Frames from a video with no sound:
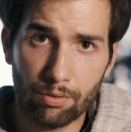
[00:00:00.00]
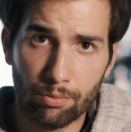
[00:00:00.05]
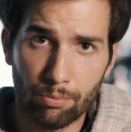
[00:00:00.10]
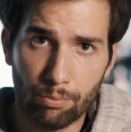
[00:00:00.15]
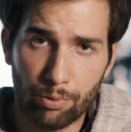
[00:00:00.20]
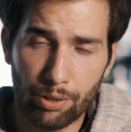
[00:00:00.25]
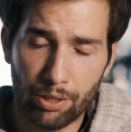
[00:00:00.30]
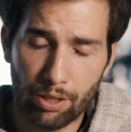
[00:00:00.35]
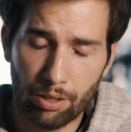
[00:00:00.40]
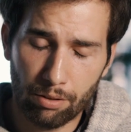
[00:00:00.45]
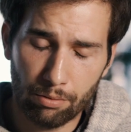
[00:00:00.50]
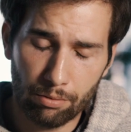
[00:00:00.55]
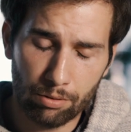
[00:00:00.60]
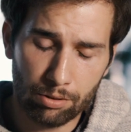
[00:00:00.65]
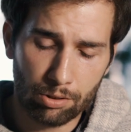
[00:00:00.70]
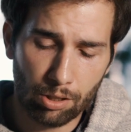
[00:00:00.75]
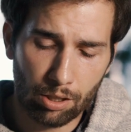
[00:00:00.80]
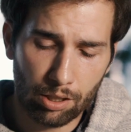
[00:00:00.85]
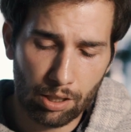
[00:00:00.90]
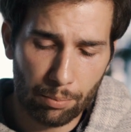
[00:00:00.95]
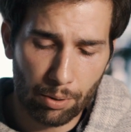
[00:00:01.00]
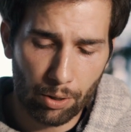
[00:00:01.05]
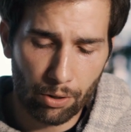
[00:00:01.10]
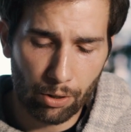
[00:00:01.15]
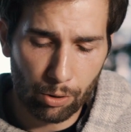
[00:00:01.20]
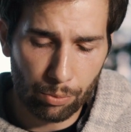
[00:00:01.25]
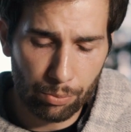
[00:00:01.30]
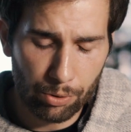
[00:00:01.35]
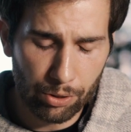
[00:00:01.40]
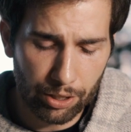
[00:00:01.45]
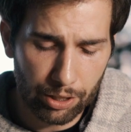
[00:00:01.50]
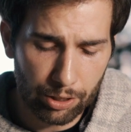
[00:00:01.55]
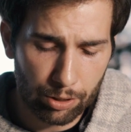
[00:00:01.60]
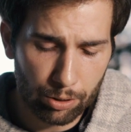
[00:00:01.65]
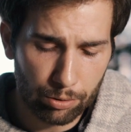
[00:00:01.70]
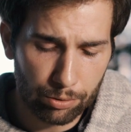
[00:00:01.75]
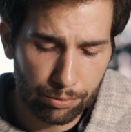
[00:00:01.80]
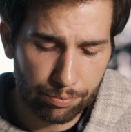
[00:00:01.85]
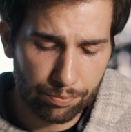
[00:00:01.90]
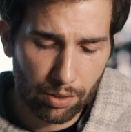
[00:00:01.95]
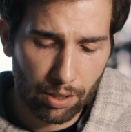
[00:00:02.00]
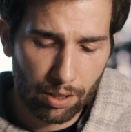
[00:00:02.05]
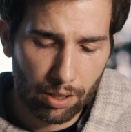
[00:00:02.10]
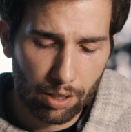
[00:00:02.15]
with talking about the community too,